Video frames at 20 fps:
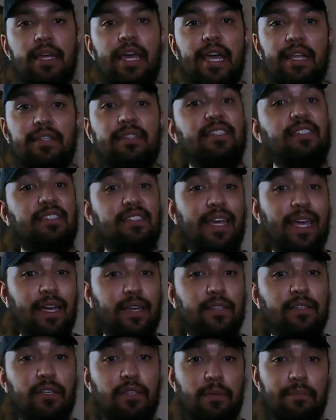it
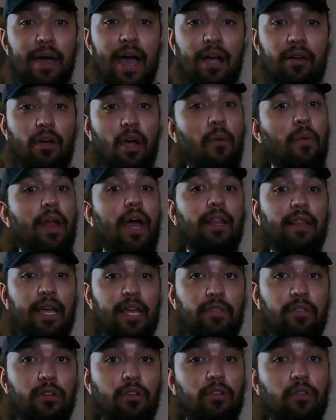stick to the background when I
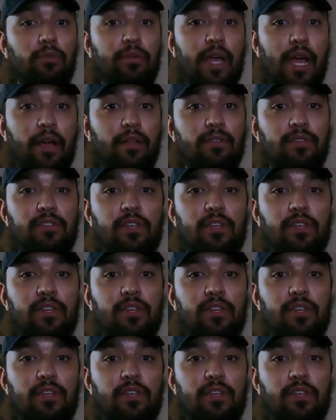lay the glue down.